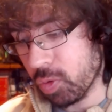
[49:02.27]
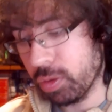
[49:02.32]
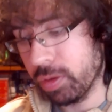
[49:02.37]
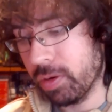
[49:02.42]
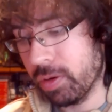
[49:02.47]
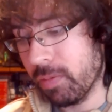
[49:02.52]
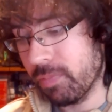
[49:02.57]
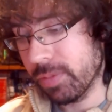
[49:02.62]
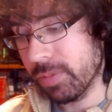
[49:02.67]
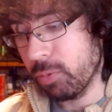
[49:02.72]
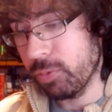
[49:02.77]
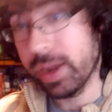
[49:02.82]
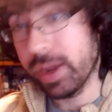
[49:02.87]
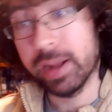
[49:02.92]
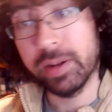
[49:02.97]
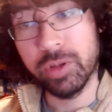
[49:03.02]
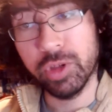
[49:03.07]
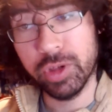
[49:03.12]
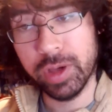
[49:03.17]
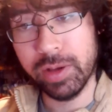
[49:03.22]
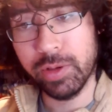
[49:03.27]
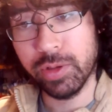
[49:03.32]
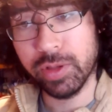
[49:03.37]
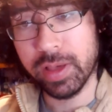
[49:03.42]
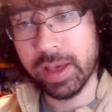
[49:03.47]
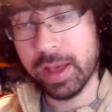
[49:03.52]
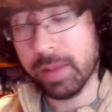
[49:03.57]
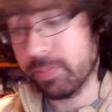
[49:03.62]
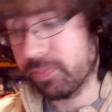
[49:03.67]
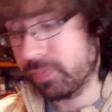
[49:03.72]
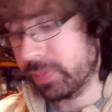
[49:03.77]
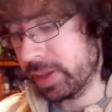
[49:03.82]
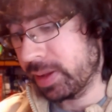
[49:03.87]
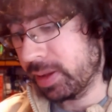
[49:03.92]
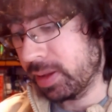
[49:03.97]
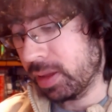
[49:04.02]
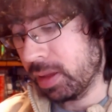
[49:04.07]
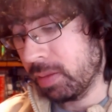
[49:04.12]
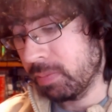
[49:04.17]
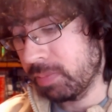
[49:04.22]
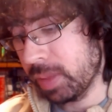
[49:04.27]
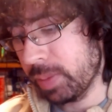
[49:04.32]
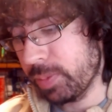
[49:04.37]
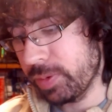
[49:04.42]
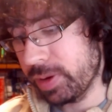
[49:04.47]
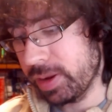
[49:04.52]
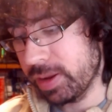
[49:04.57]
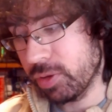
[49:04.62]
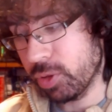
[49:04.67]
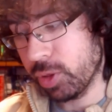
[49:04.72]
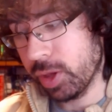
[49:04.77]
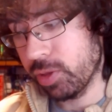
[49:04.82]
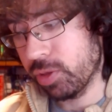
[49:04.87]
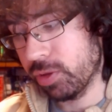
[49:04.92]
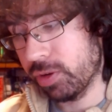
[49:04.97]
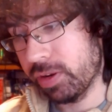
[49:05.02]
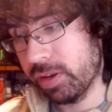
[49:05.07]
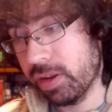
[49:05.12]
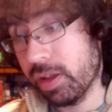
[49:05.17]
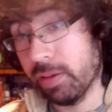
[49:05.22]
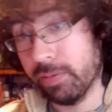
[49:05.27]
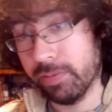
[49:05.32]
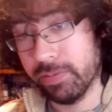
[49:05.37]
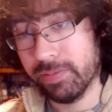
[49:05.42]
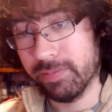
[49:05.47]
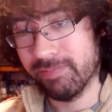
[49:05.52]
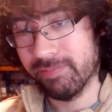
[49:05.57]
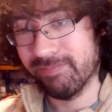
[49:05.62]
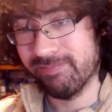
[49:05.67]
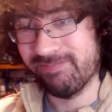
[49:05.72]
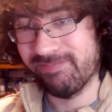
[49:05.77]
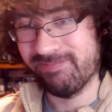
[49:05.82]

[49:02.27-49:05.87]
earlier, we had to change that. Maybe we didn't change it enough.